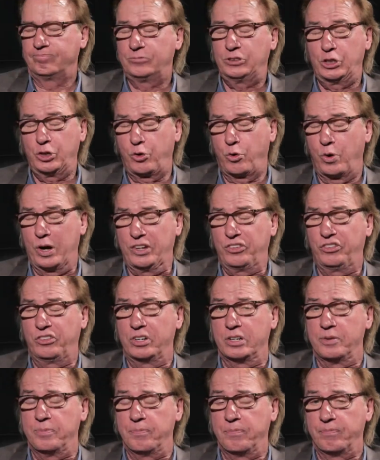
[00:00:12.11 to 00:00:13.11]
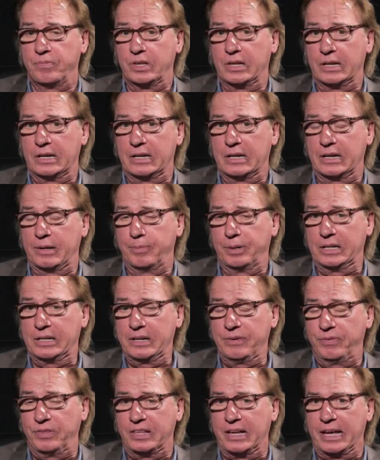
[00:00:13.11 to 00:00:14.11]
Good question. I
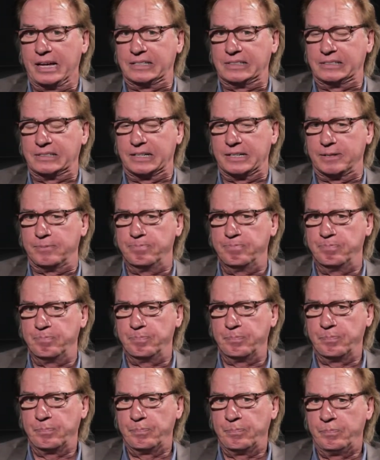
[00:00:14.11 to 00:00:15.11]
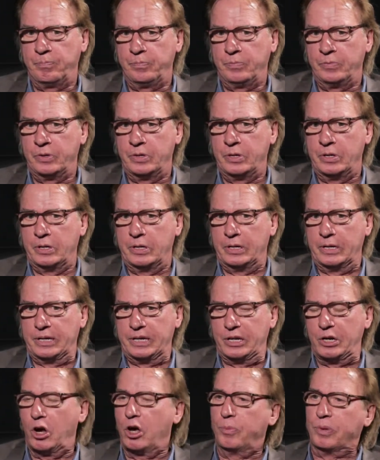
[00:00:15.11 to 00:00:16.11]
believe that um,
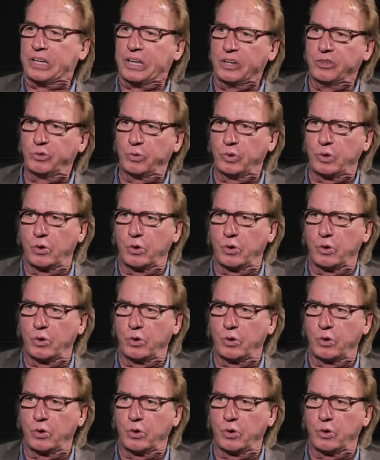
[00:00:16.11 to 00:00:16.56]
it all begins with